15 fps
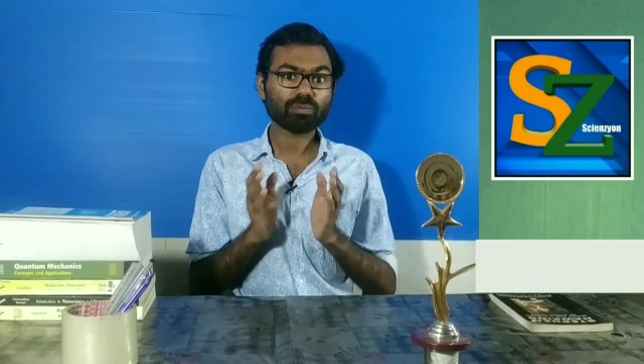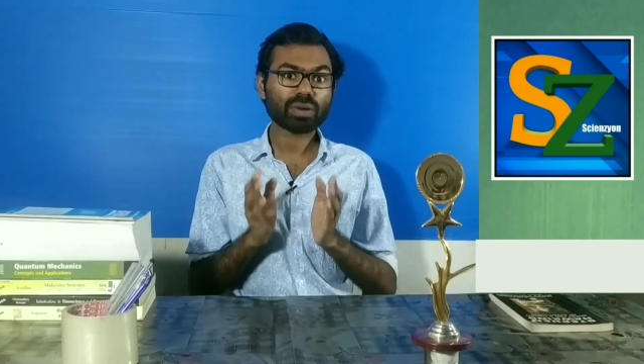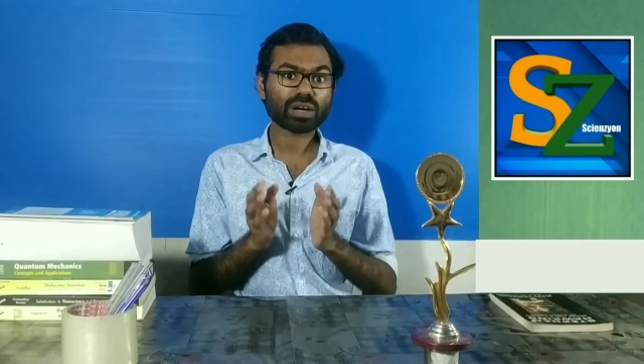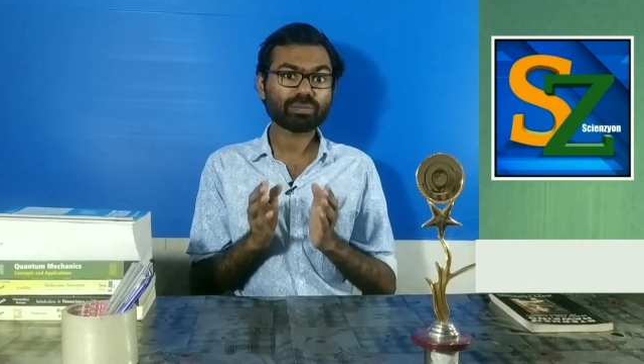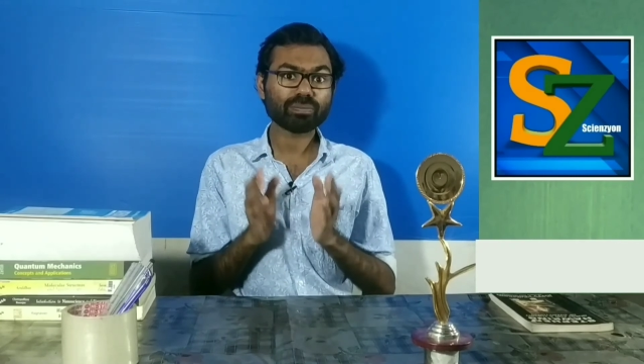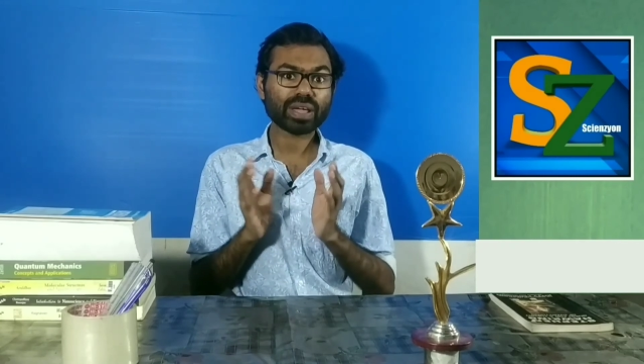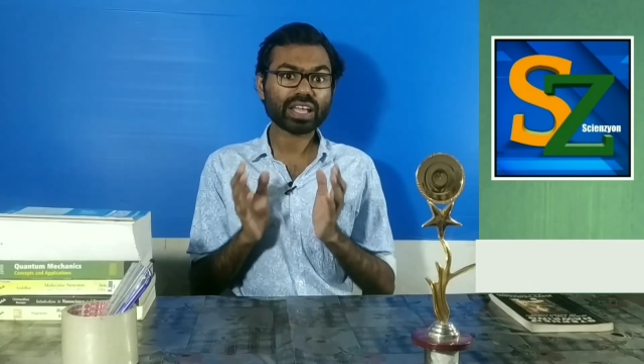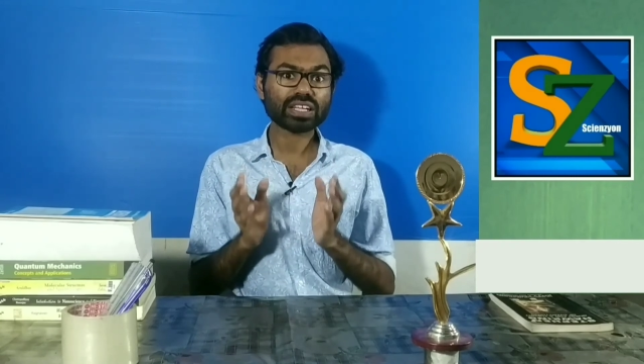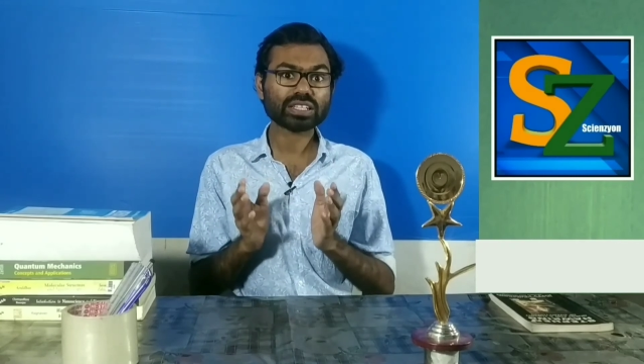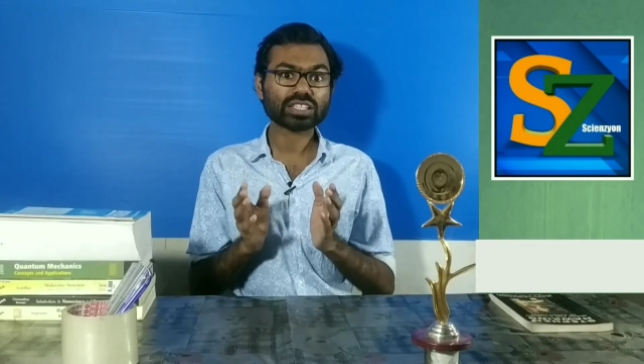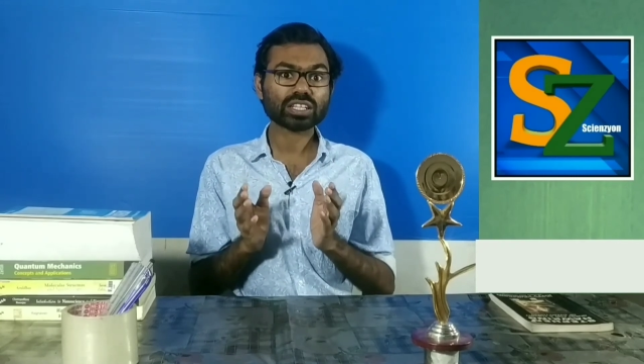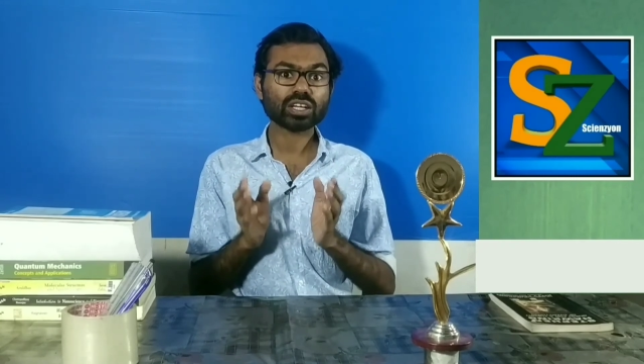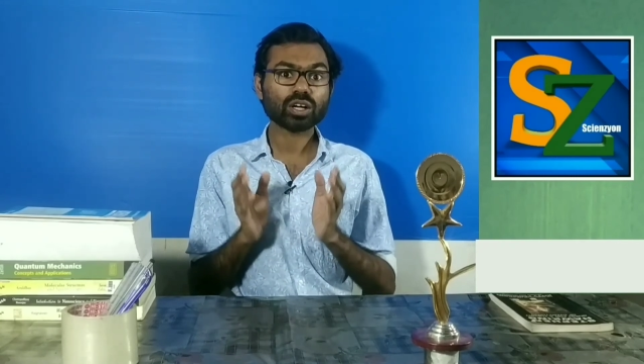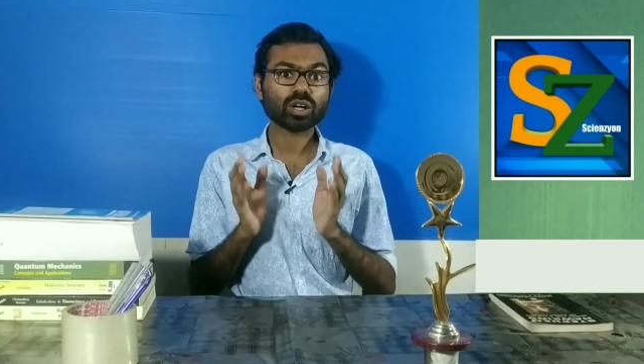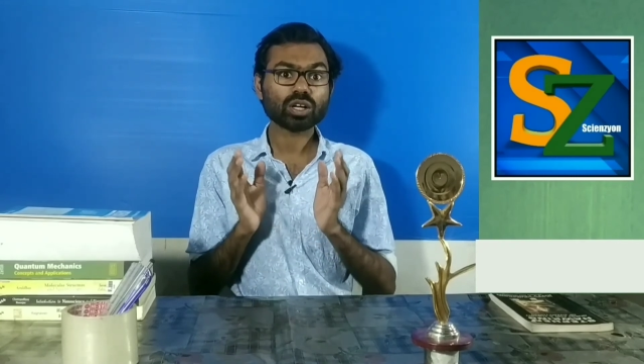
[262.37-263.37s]
but
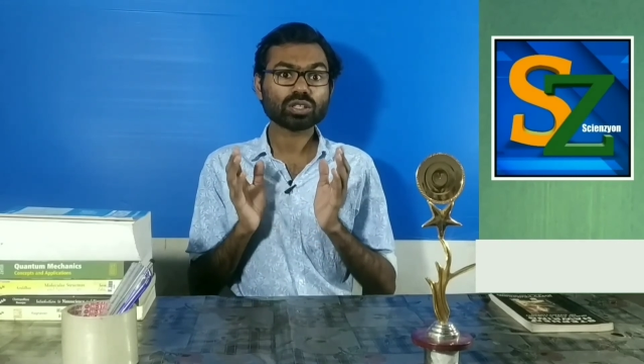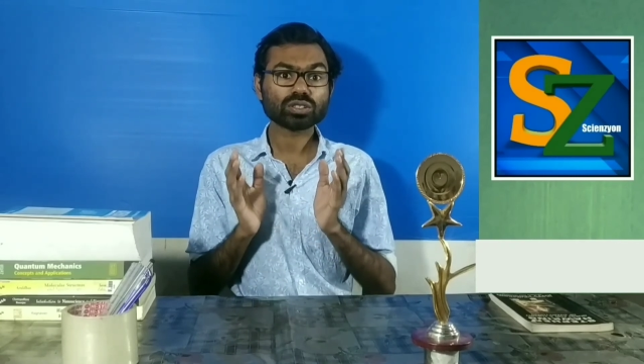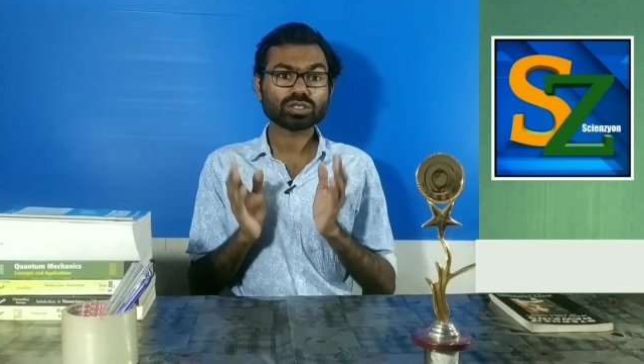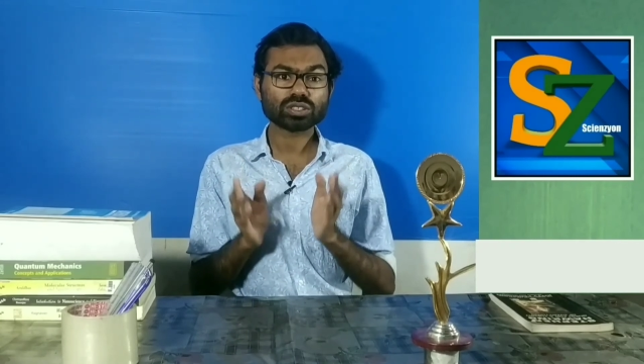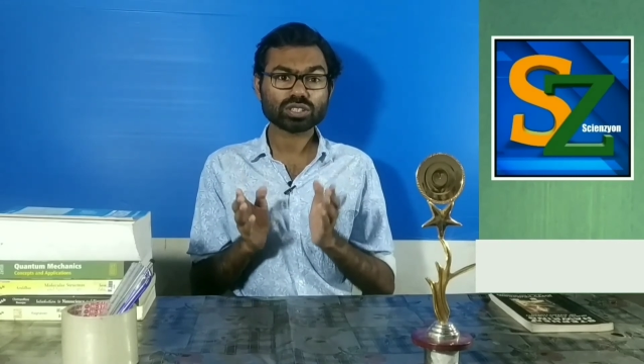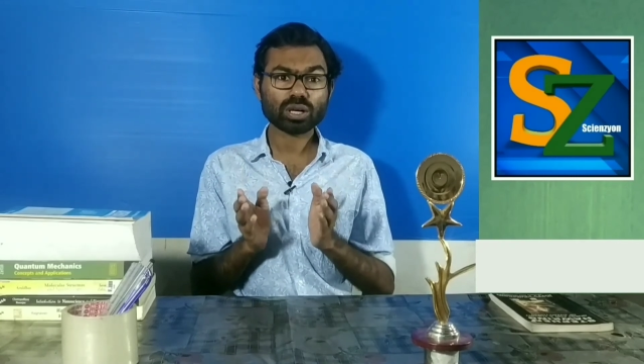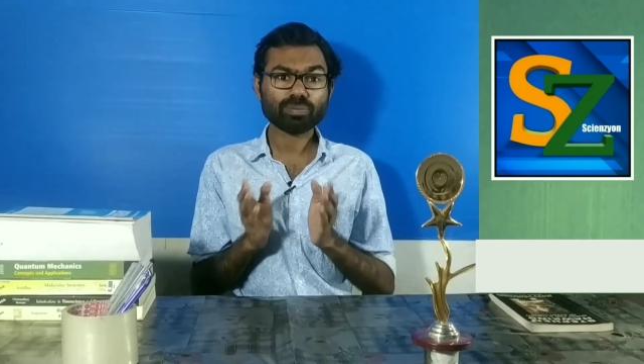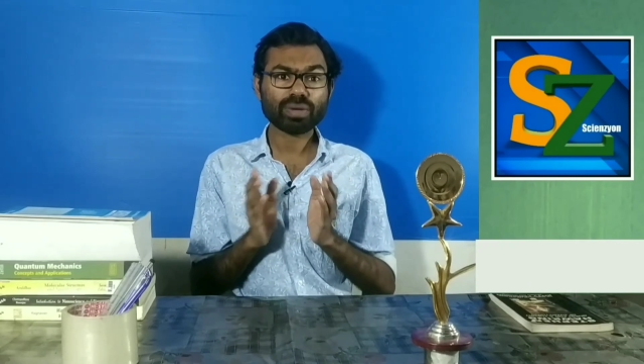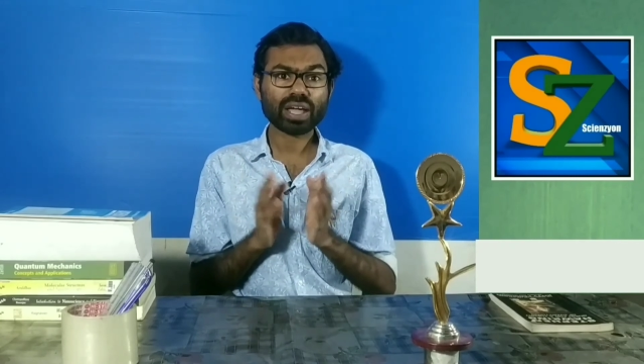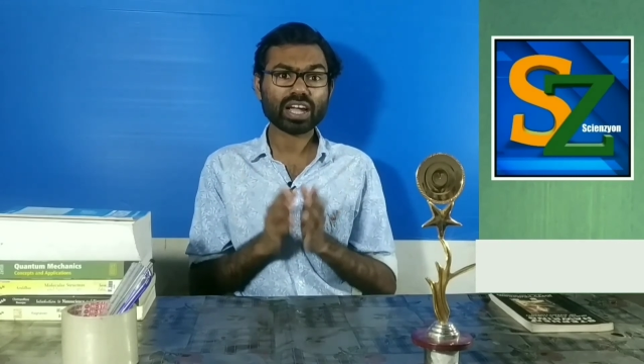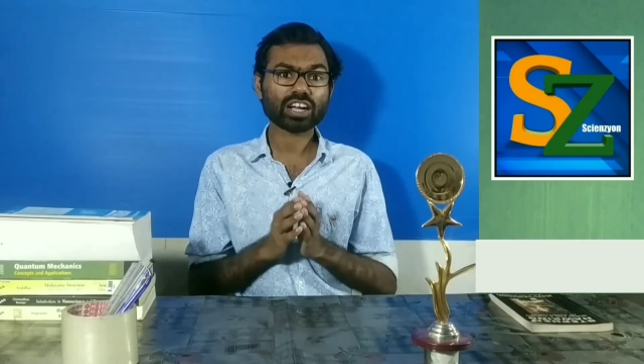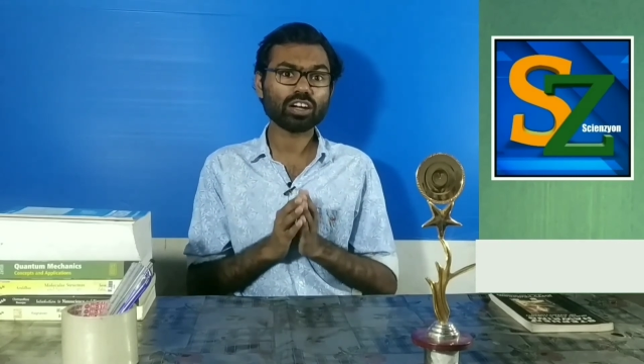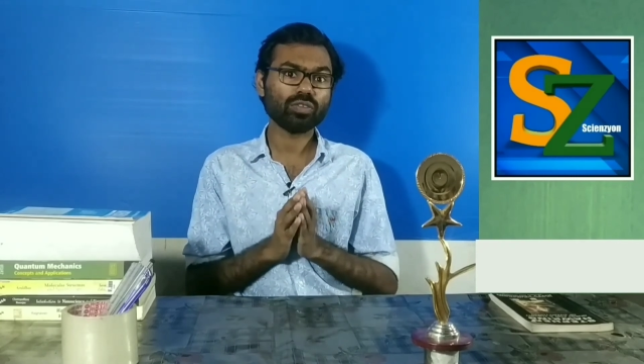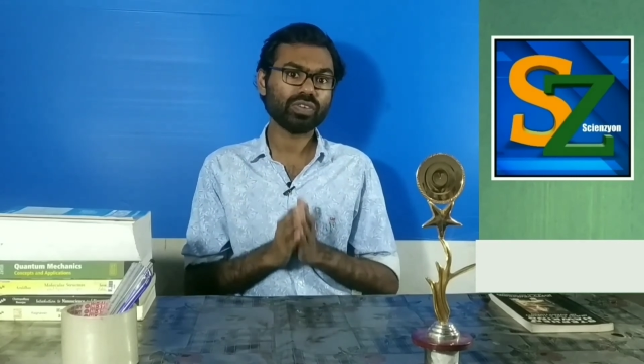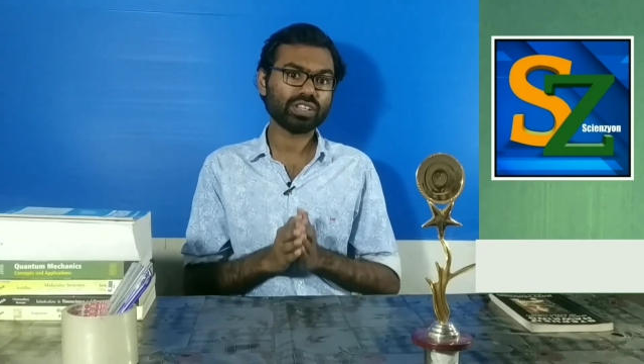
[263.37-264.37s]
make some
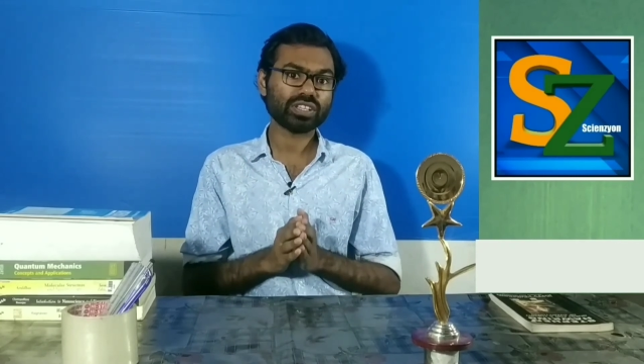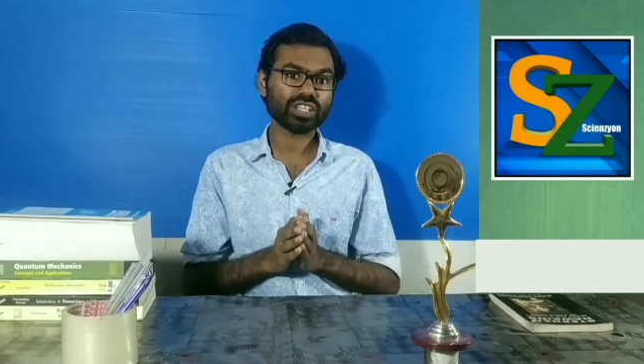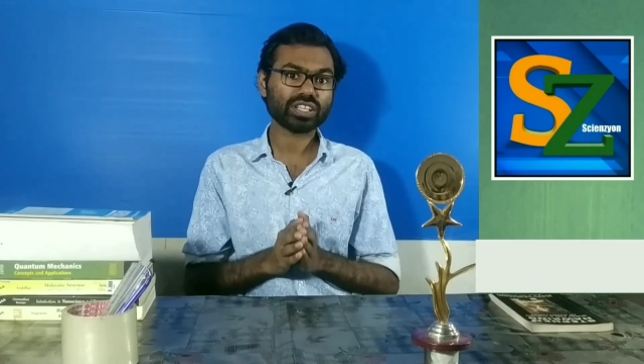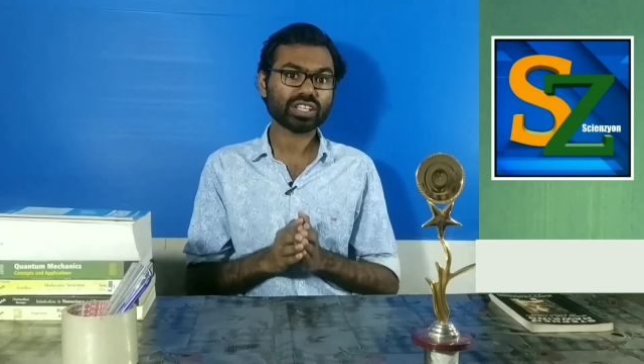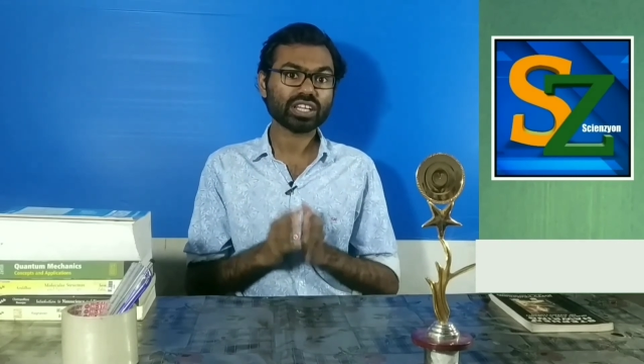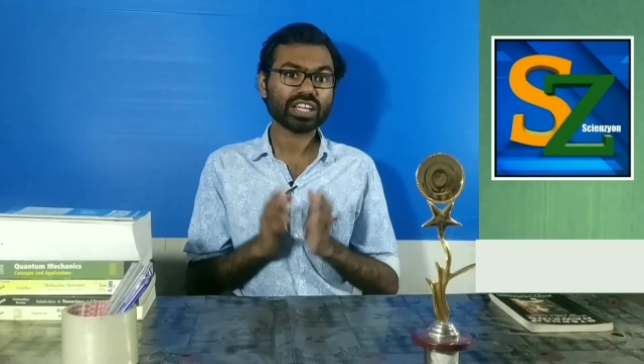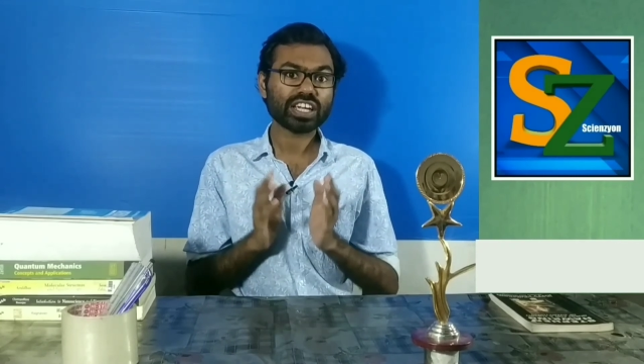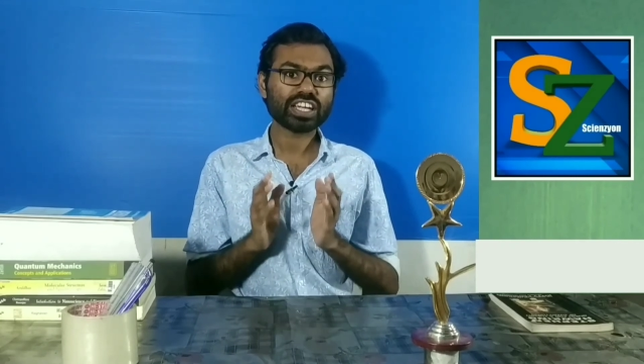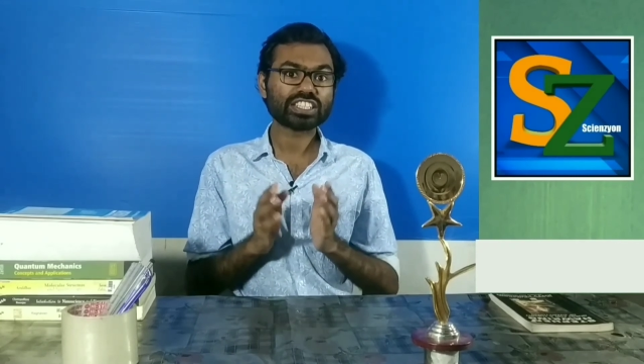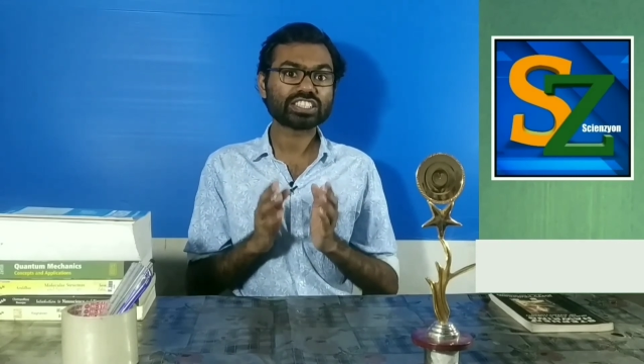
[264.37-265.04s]
angle with it,